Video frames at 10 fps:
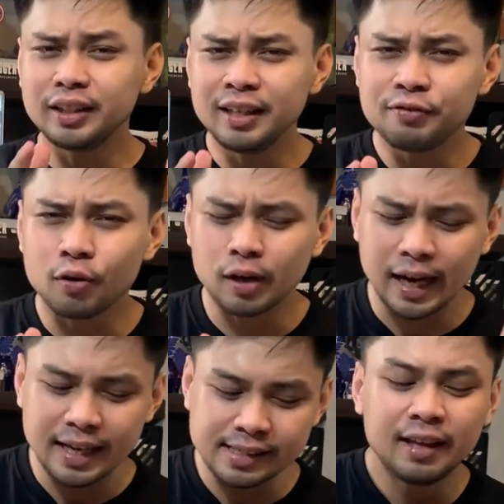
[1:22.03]
info,
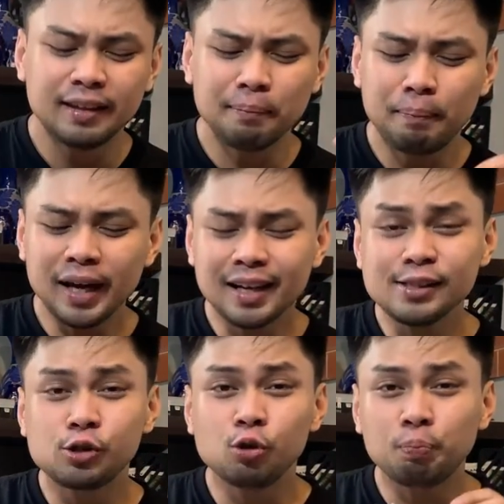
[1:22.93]
guys, the Vega
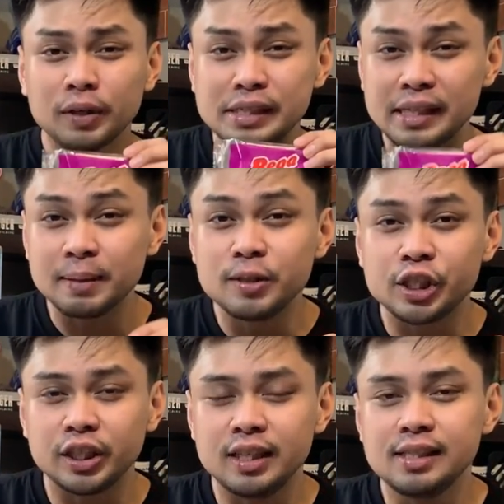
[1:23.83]
Super Slim
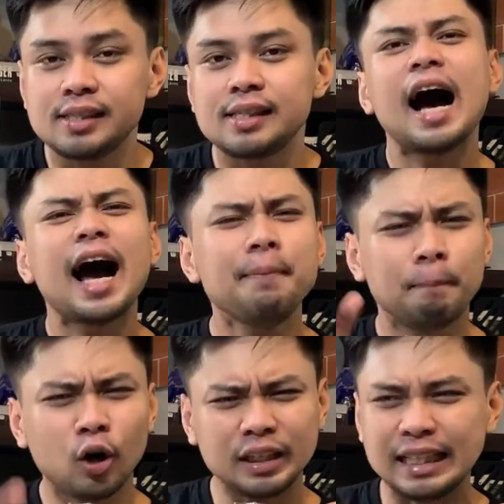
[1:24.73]
cheese, I
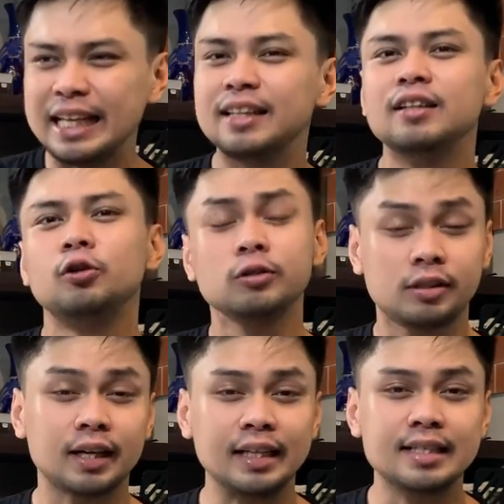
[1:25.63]
bought it in
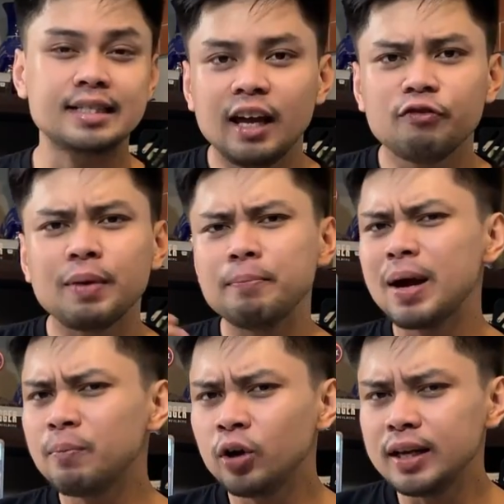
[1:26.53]
Rustan's. If my
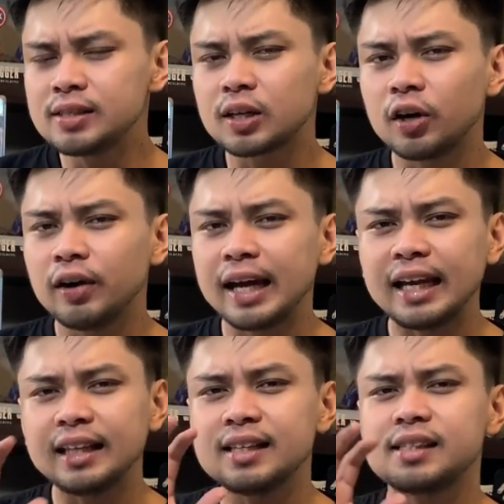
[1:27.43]
memory is correct,
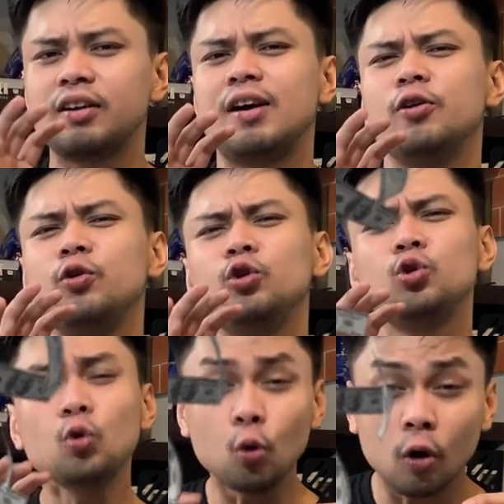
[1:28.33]
it is around
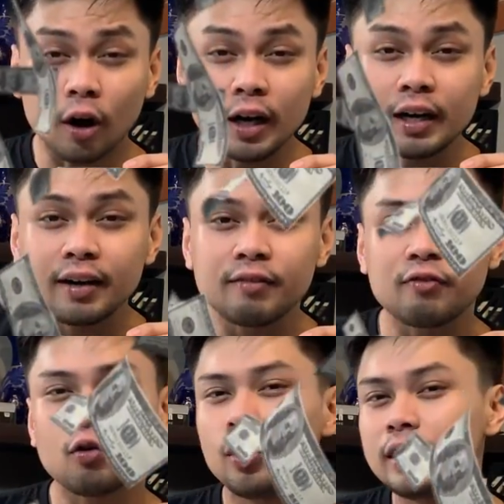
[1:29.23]

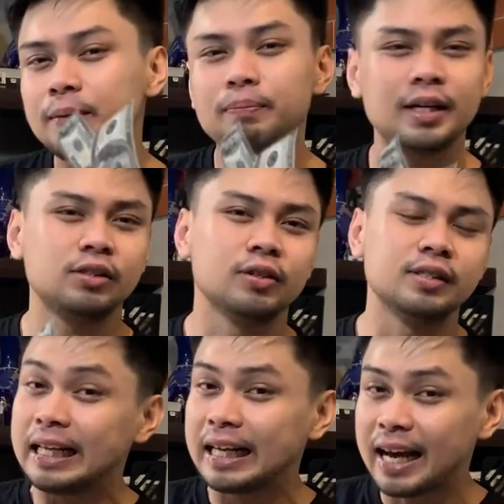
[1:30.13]
240
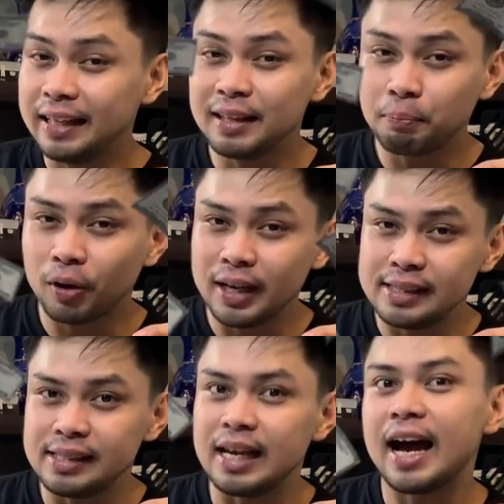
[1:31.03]
pesos. Kinda
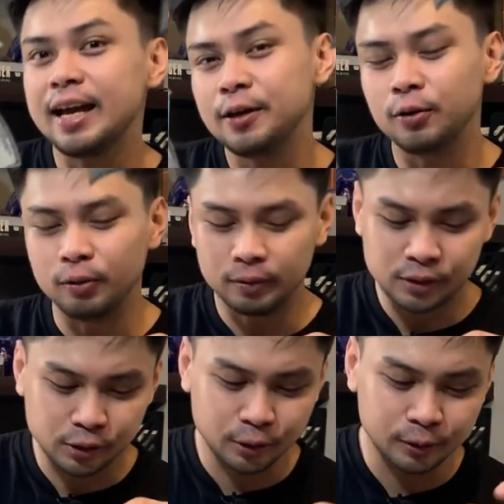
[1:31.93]
pricey, I know.
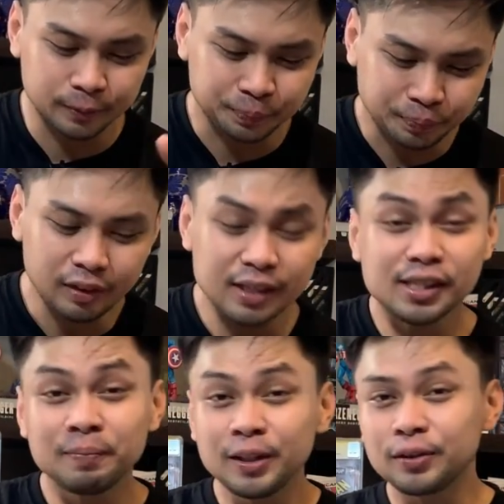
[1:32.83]
So
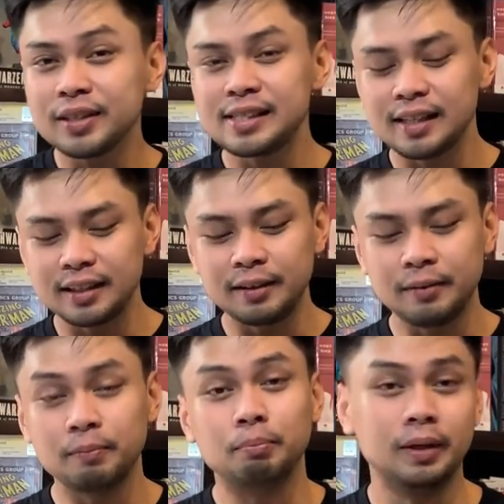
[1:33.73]
something to
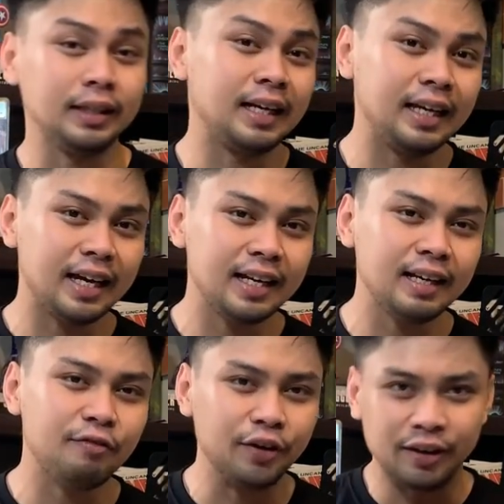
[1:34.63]
consider, but again,
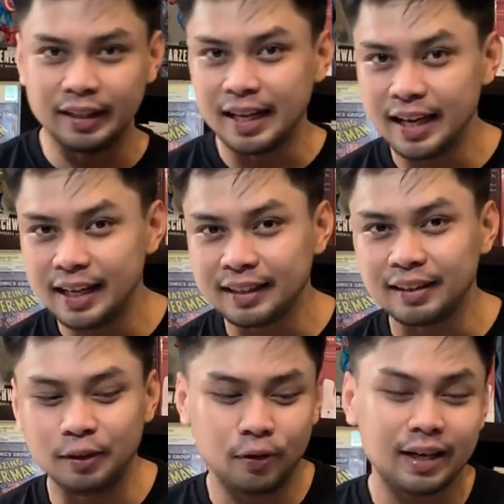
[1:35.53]
if you're on a diet,
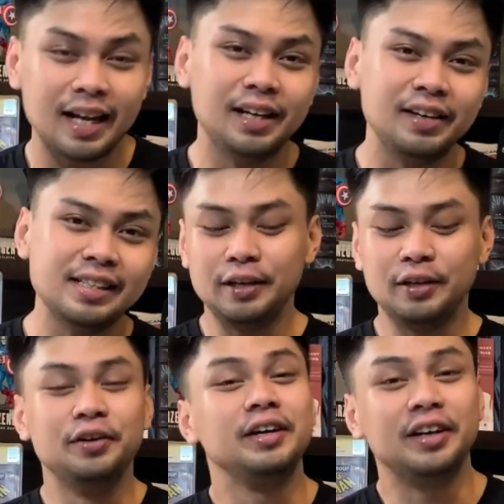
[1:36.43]
low calories,
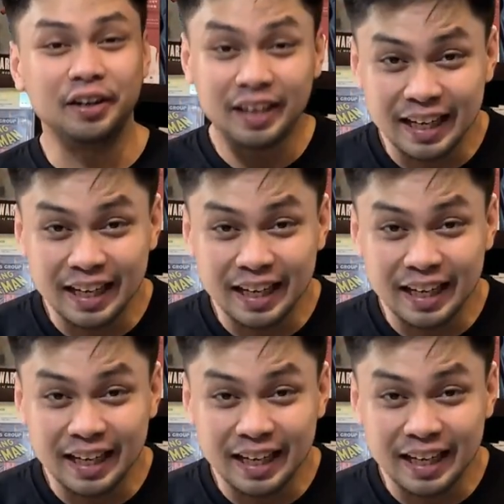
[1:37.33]
you're really